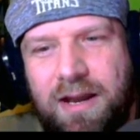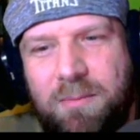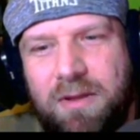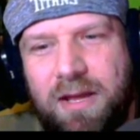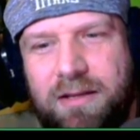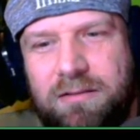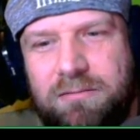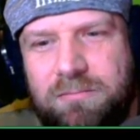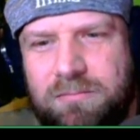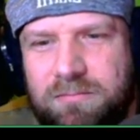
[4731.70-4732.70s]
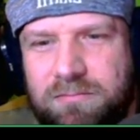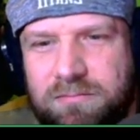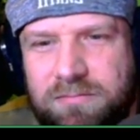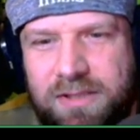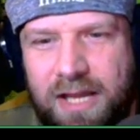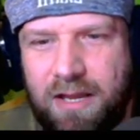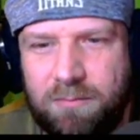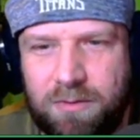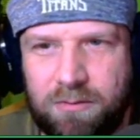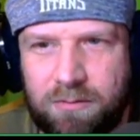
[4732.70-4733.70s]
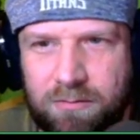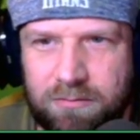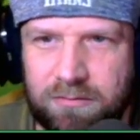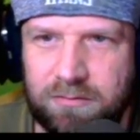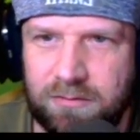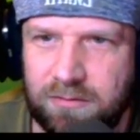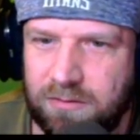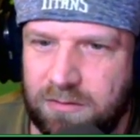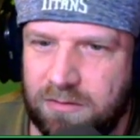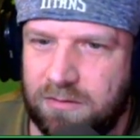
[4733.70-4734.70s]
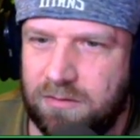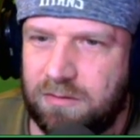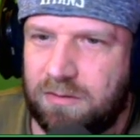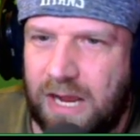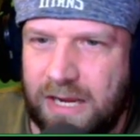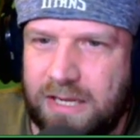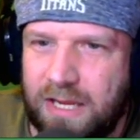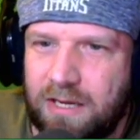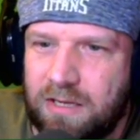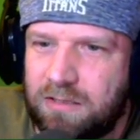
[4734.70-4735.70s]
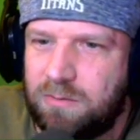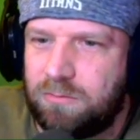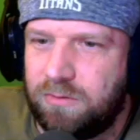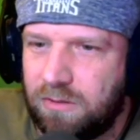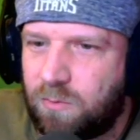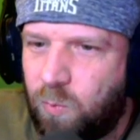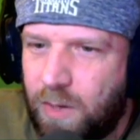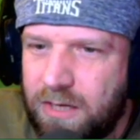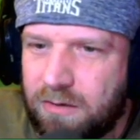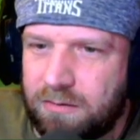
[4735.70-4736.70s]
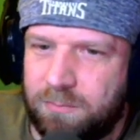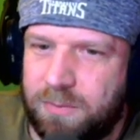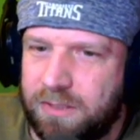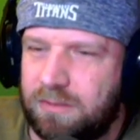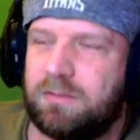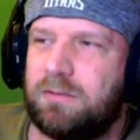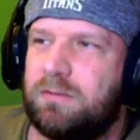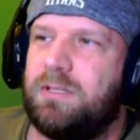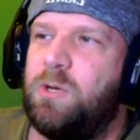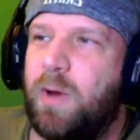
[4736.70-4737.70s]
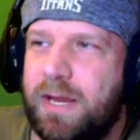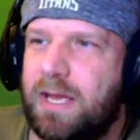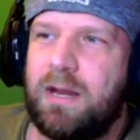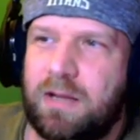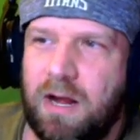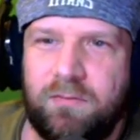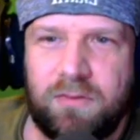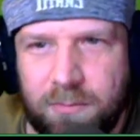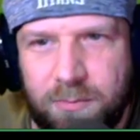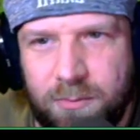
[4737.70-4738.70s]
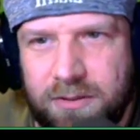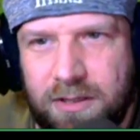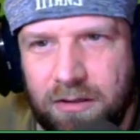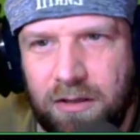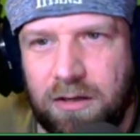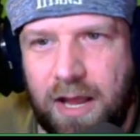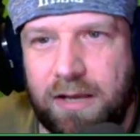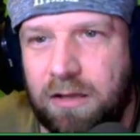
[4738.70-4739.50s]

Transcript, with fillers: I'm like, damn, dude. I get it. You look weird. Mm, uh, uh, really? Look, hey,